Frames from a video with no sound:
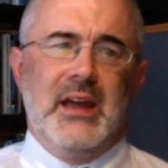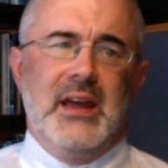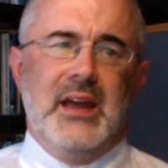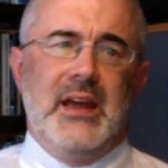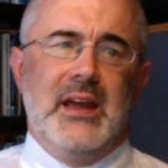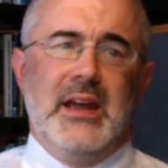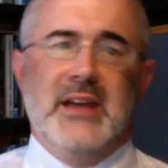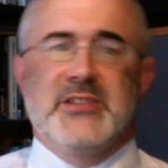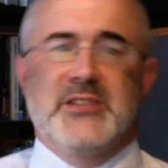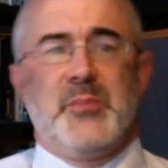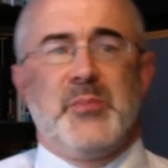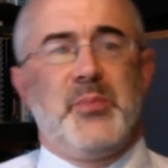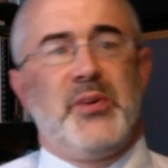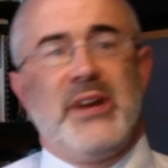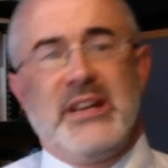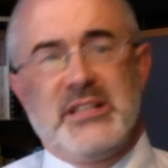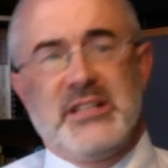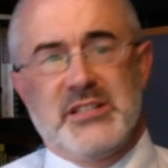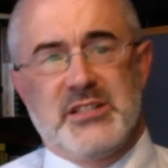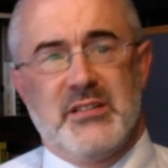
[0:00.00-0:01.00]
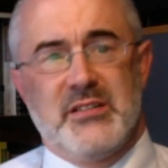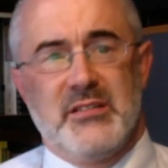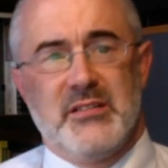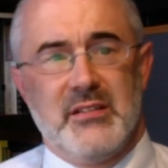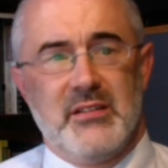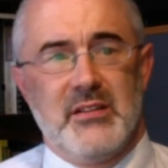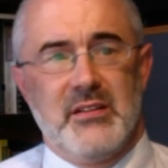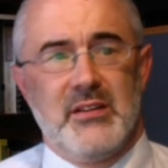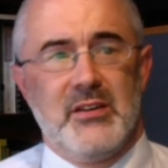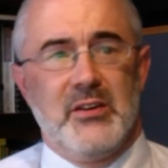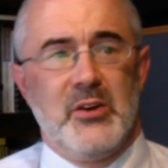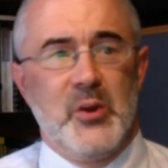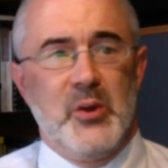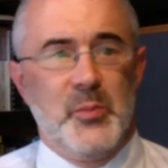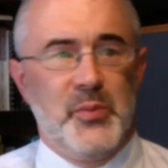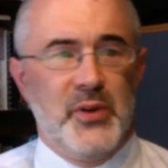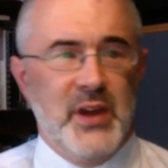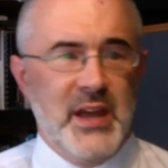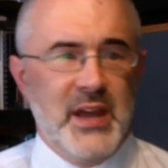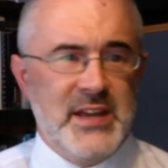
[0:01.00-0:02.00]
He is a priest who
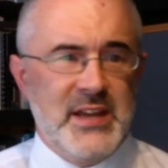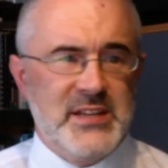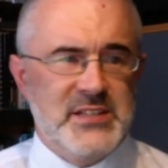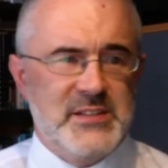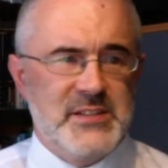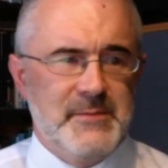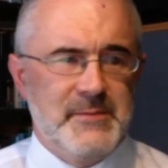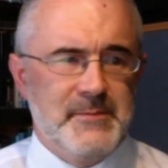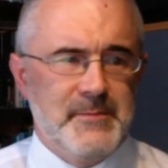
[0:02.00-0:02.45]
prays.